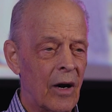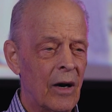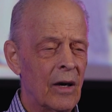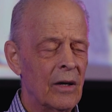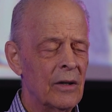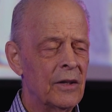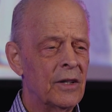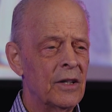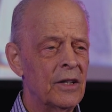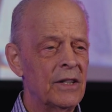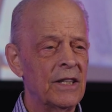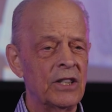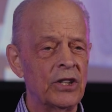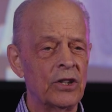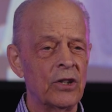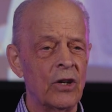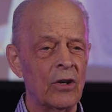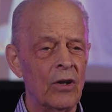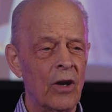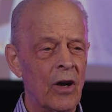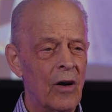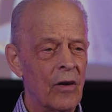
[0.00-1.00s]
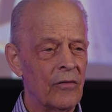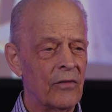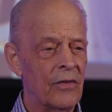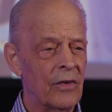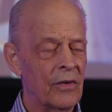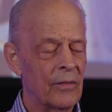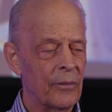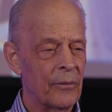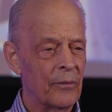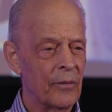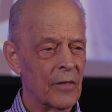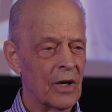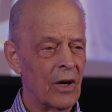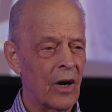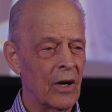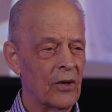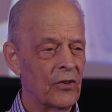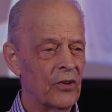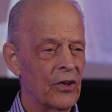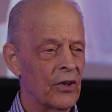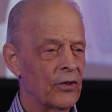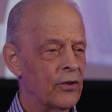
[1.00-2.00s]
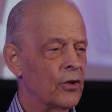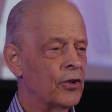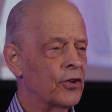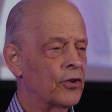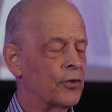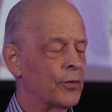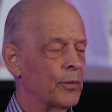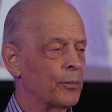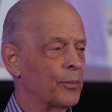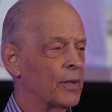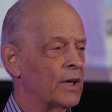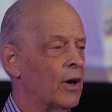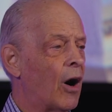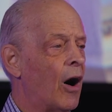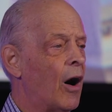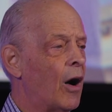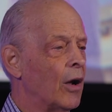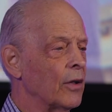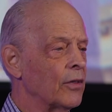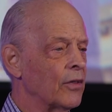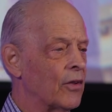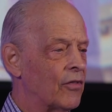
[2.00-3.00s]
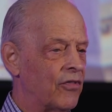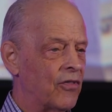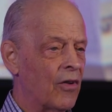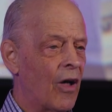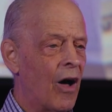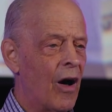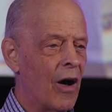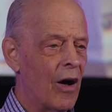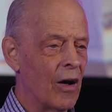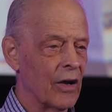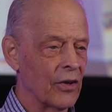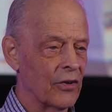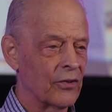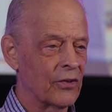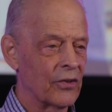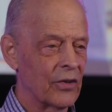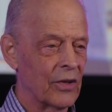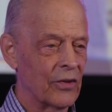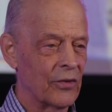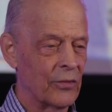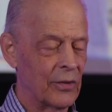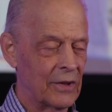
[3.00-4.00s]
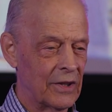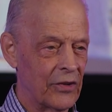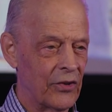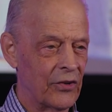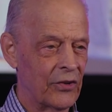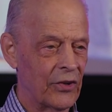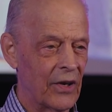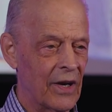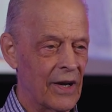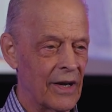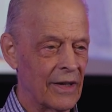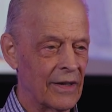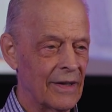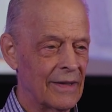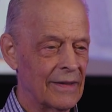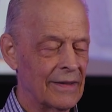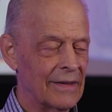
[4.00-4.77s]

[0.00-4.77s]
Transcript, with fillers: unconditional love, God says, looks beyond the flaws, as we just said.